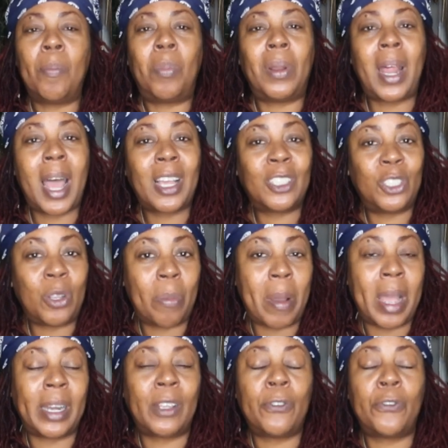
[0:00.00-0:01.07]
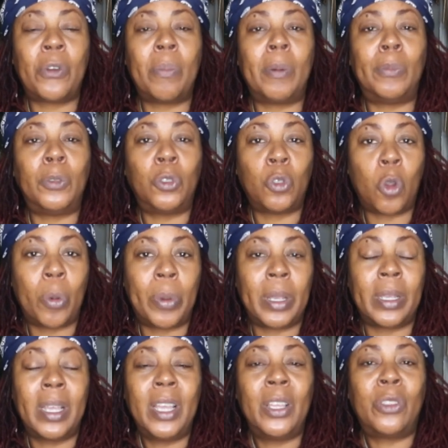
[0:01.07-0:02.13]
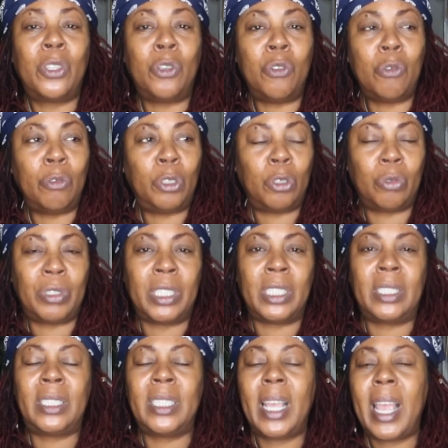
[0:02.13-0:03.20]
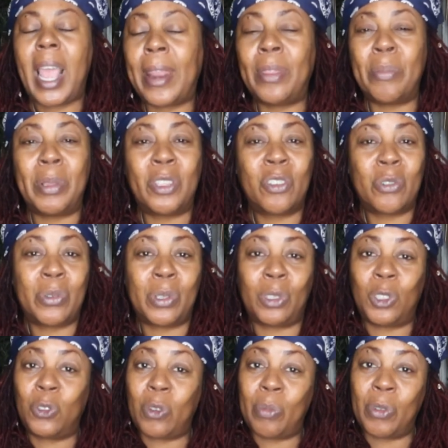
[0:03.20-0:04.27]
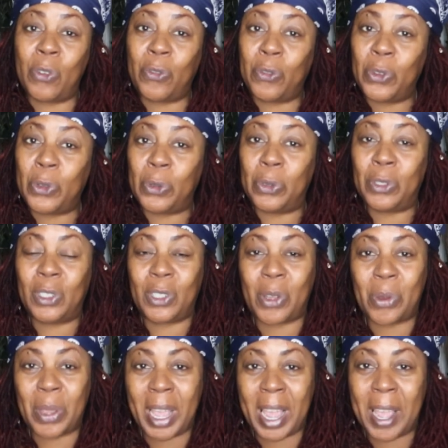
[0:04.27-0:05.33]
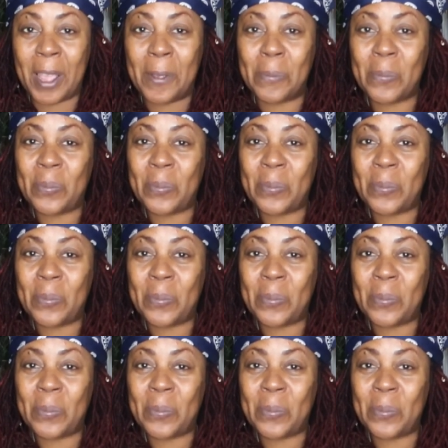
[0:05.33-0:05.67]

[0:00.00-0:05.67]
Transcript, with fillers: blocks your body from absorbing the nutrients and the materials from your foods, okay?